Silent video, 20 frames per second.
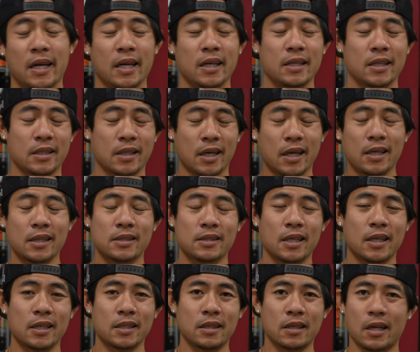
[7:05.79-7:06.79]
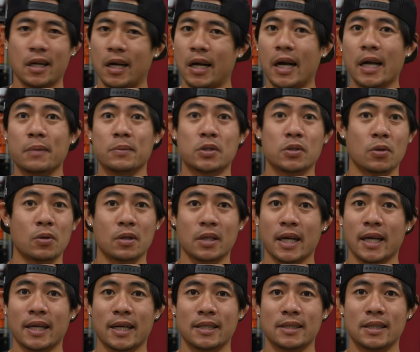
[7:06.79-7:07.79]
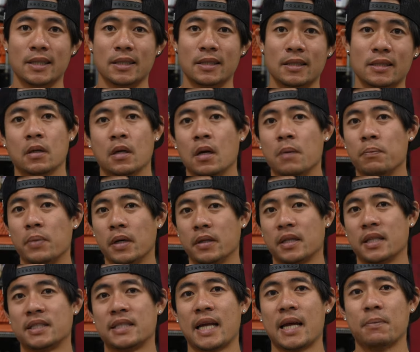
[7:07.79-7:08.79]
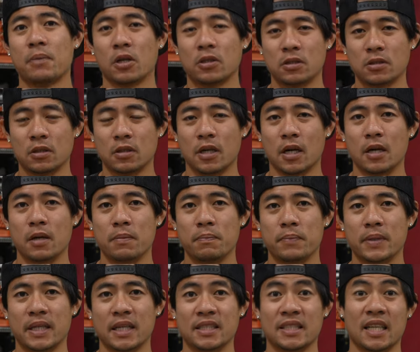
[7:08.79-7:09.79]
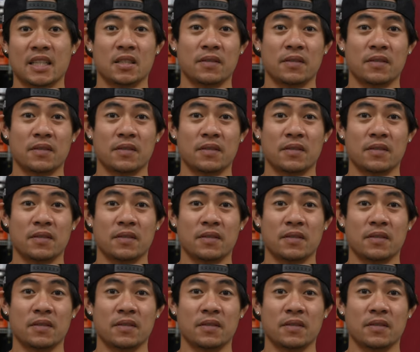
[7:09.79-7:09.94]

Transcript: And in hindsight, I am so glad I did. But the Sambar stood up because it